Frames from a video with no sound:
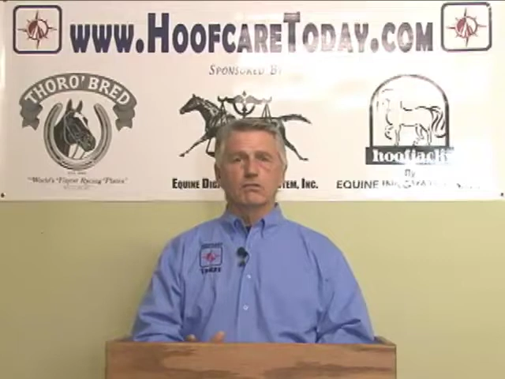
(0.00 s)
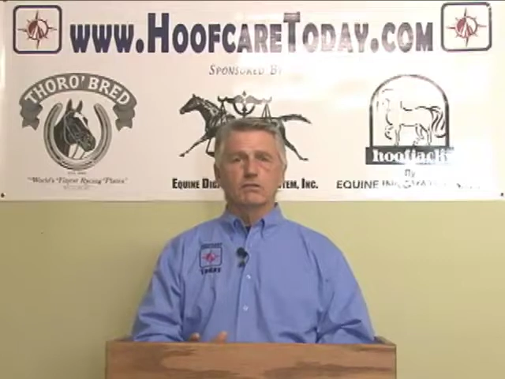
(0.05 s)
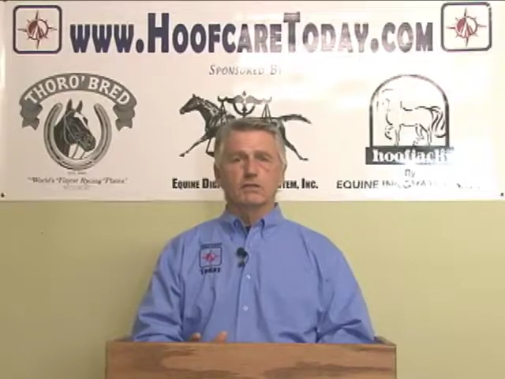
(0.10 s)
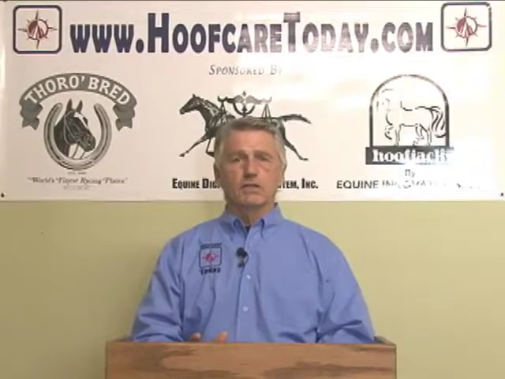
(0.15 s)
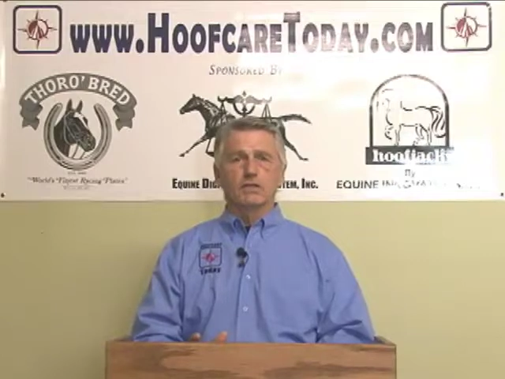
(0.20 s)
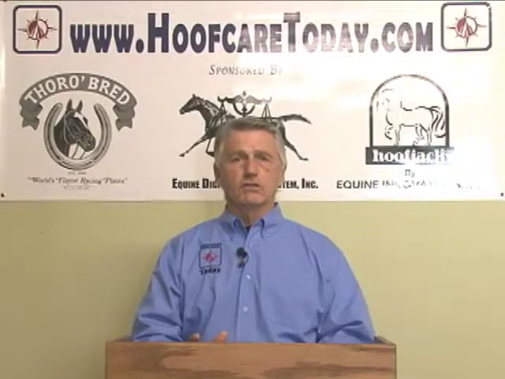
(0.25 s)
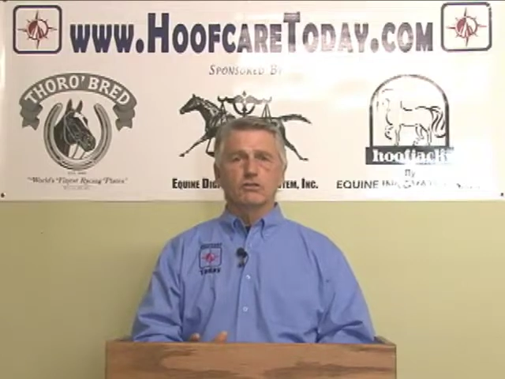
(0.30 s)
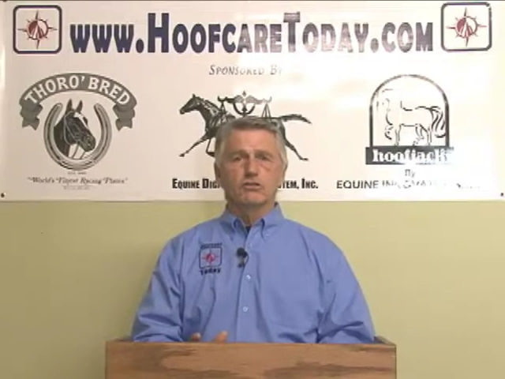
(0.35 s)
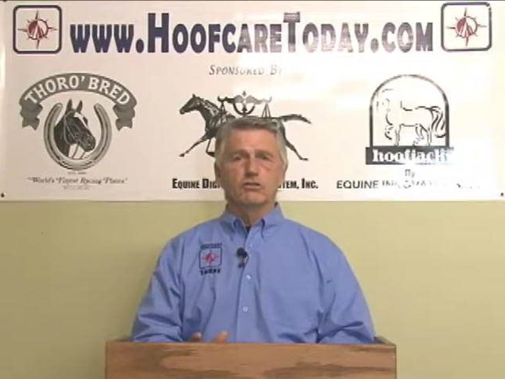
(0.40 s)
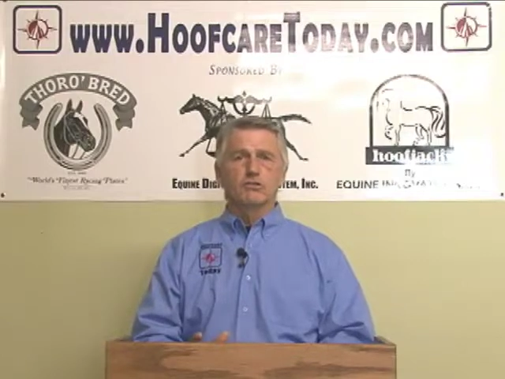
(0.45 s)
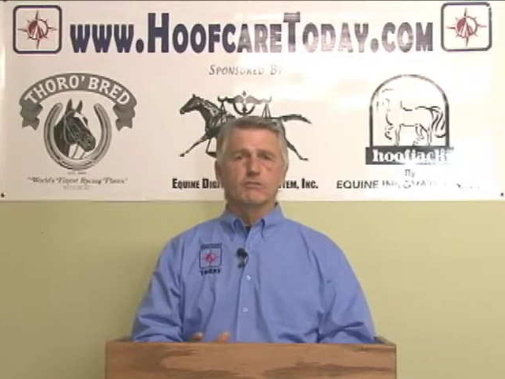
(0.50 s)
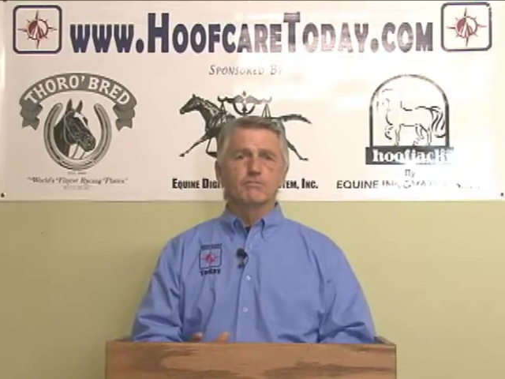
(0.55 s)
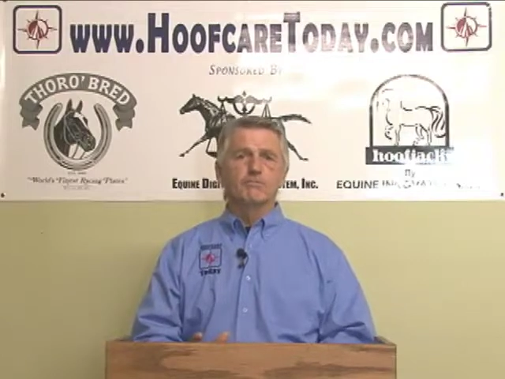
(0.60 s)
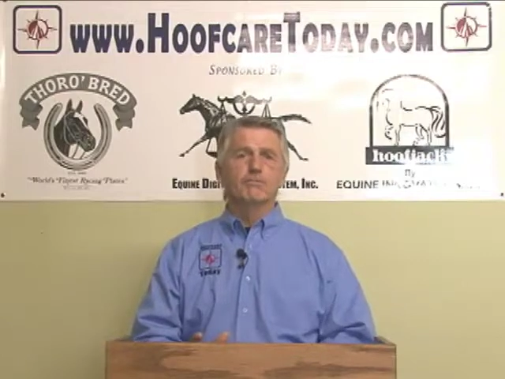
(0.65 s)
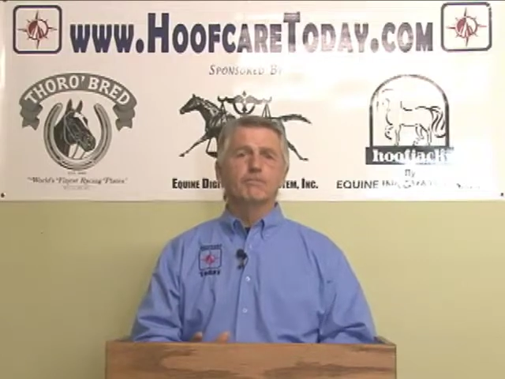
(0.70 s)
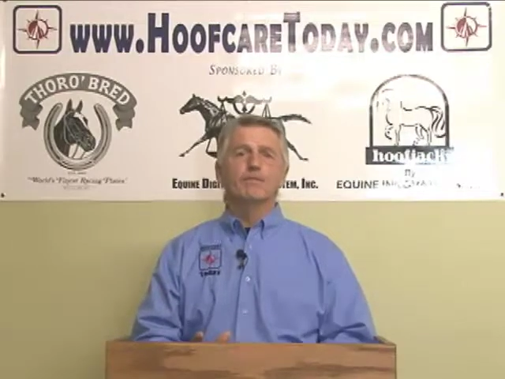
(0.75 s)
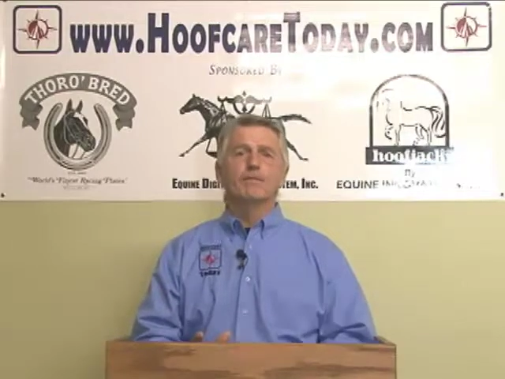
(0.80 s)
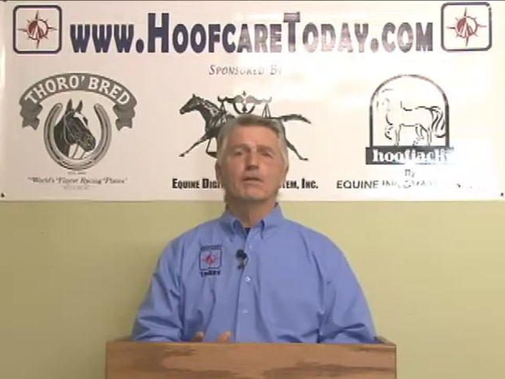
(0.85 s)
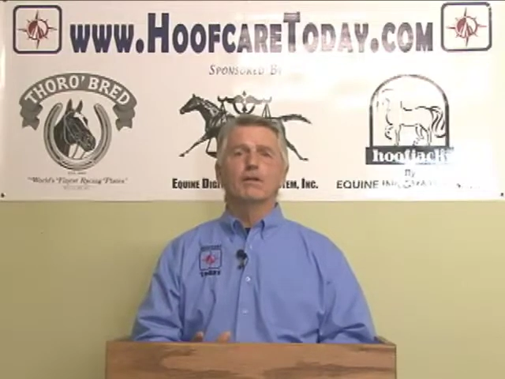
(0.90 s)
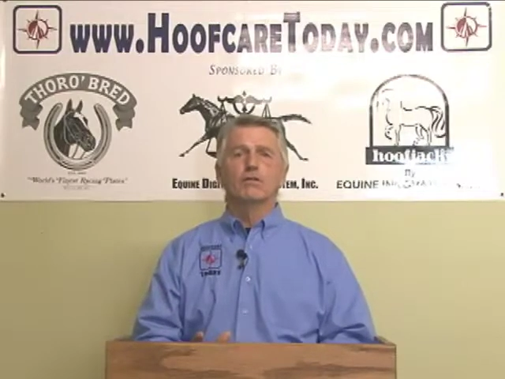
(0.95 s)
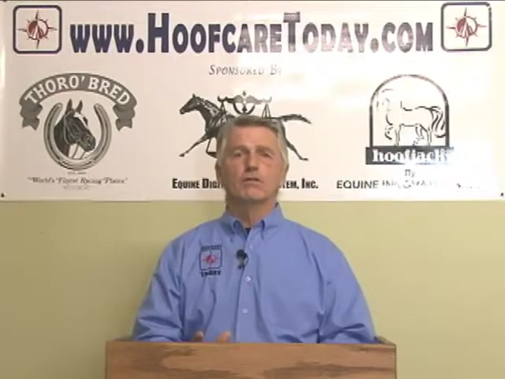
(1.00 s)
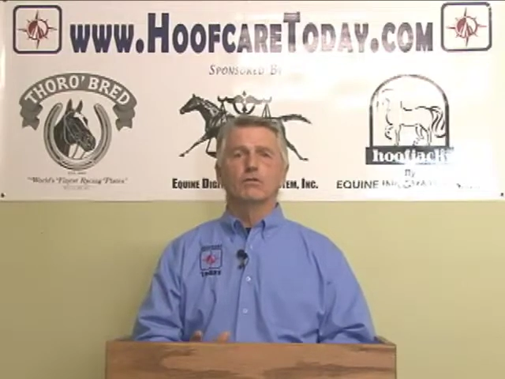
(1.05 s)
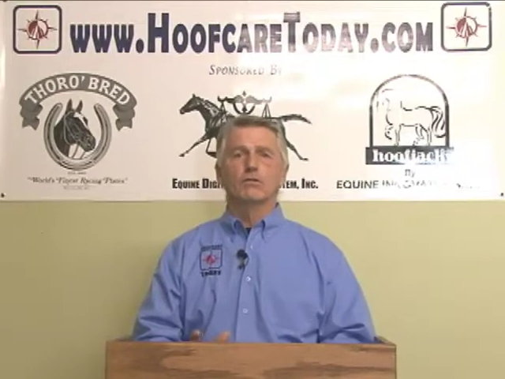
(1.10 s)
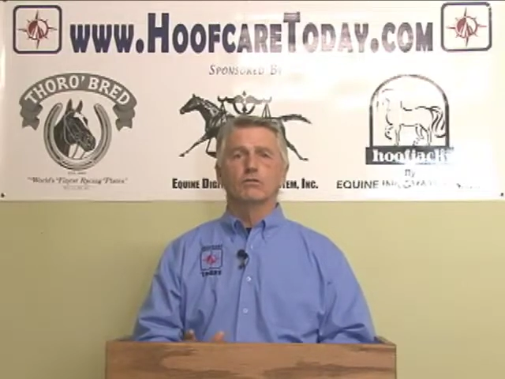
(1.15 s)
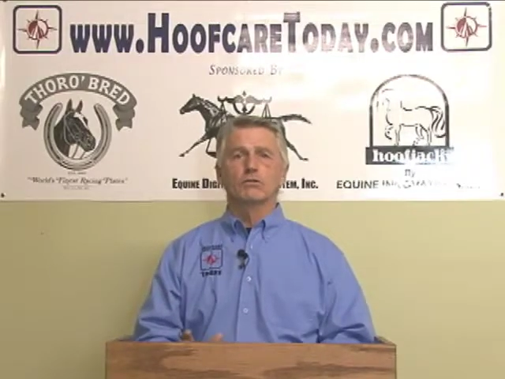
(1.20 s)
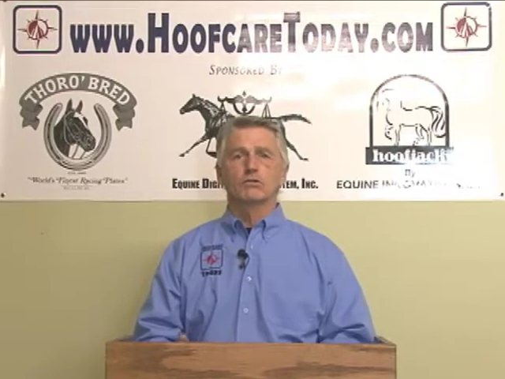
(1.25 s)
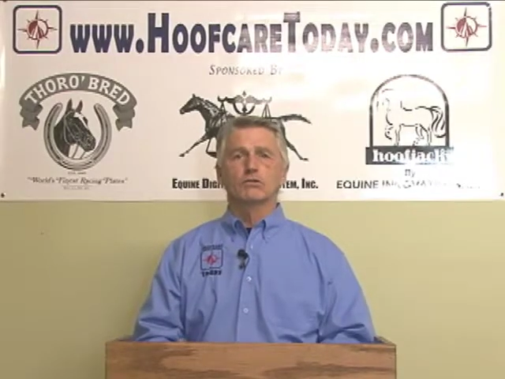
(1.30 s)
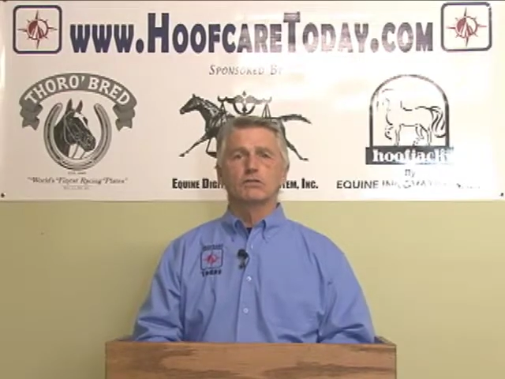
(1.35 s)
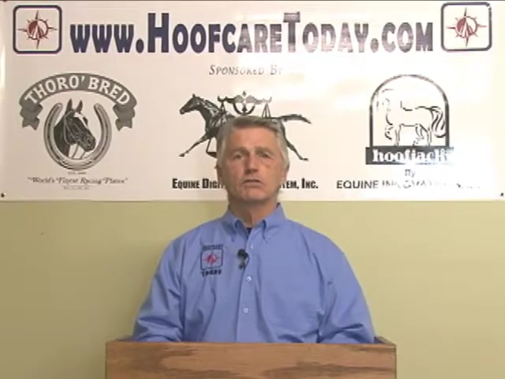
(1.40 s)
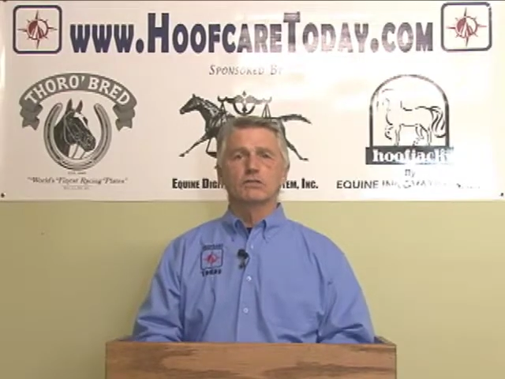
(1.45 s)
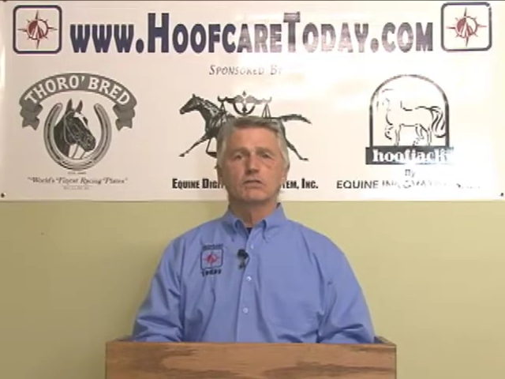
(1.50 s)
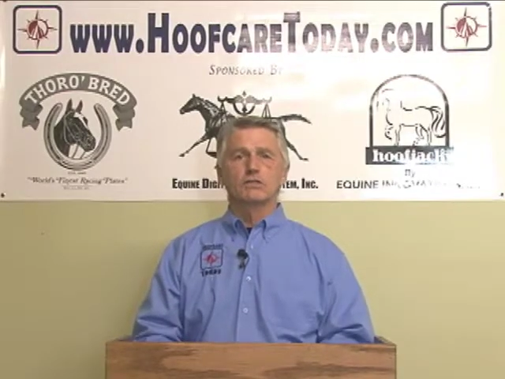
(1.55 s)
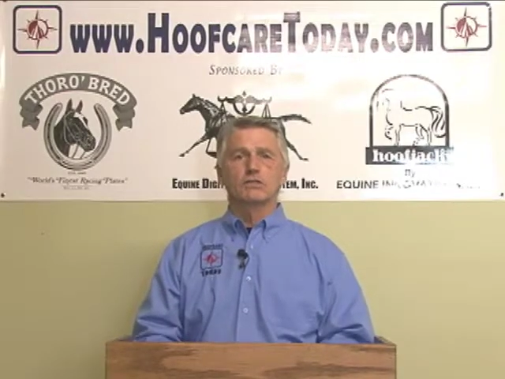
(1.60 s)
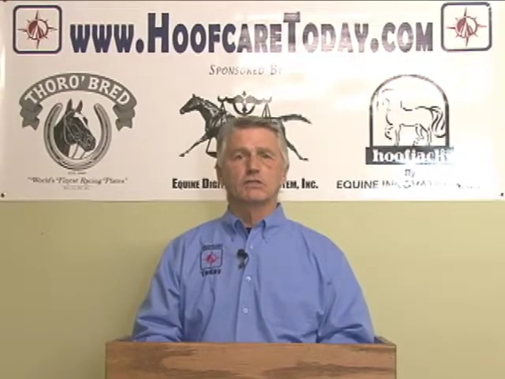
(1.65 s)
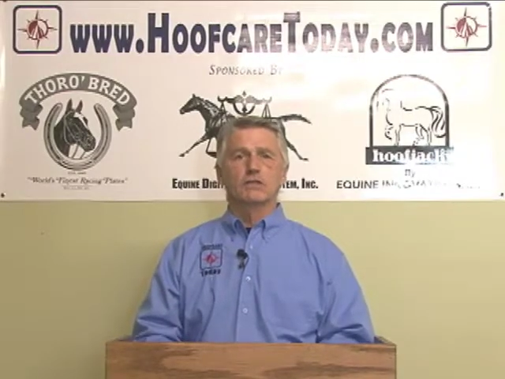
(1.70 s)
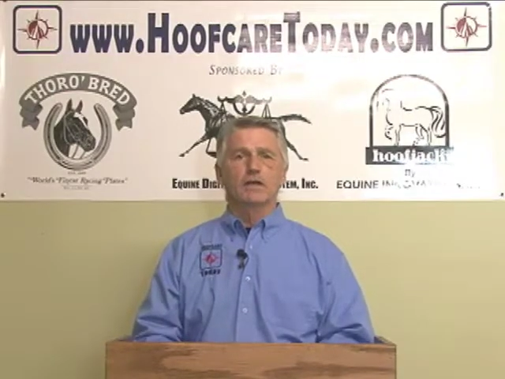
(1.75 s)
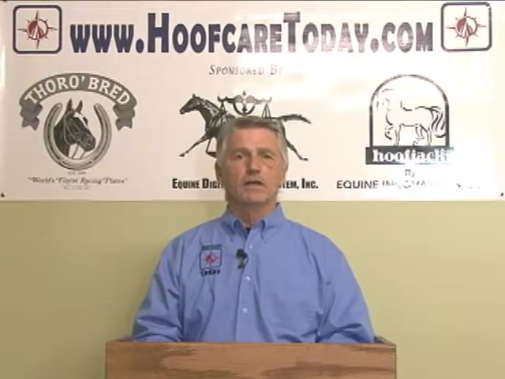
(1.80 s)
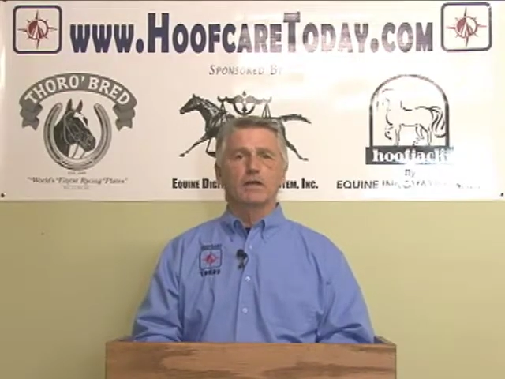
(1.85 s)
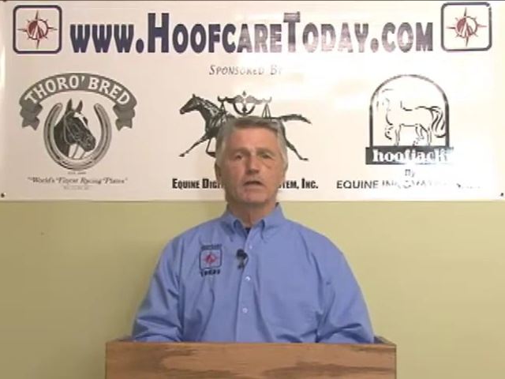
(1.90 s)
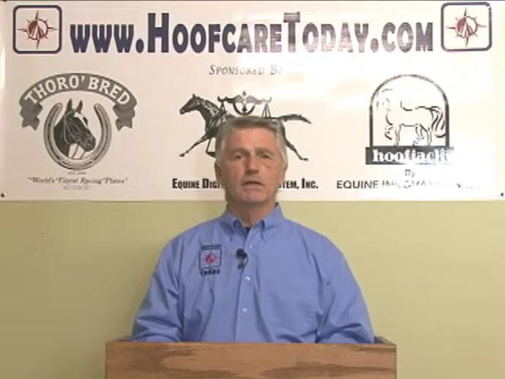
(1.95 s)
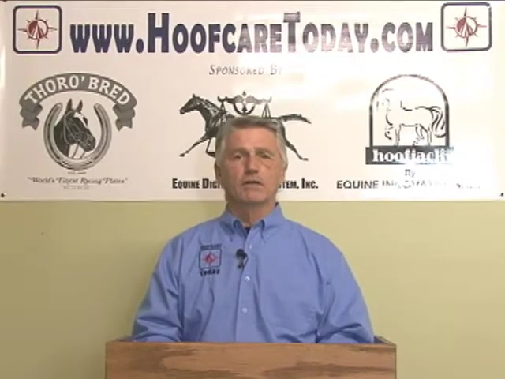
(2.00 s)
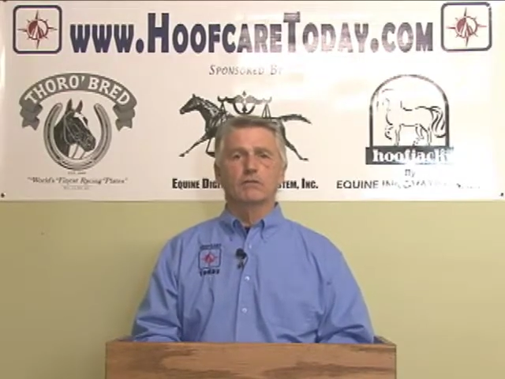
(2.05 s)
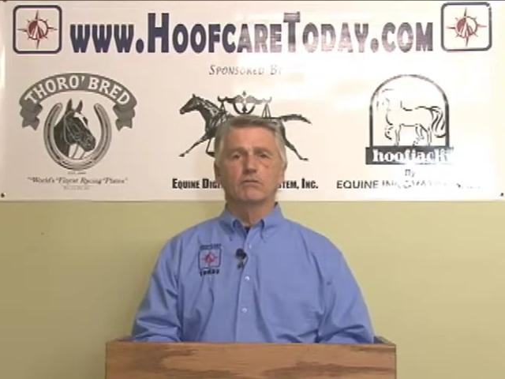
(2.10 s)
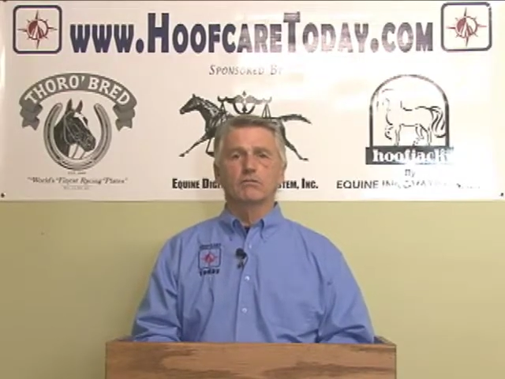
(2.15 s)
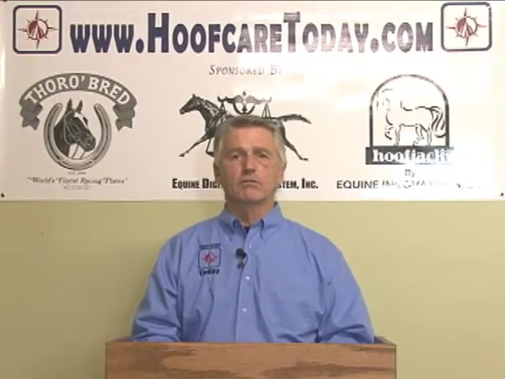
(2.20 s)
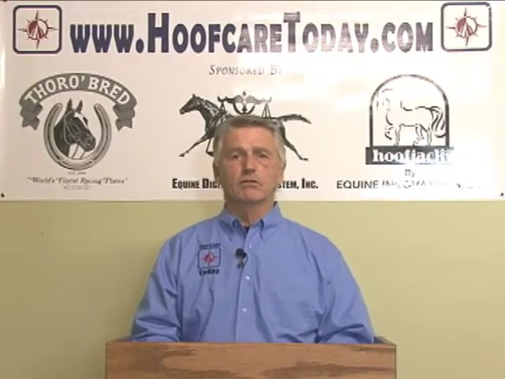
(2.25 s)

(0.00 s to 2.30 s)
tension, the horse can stand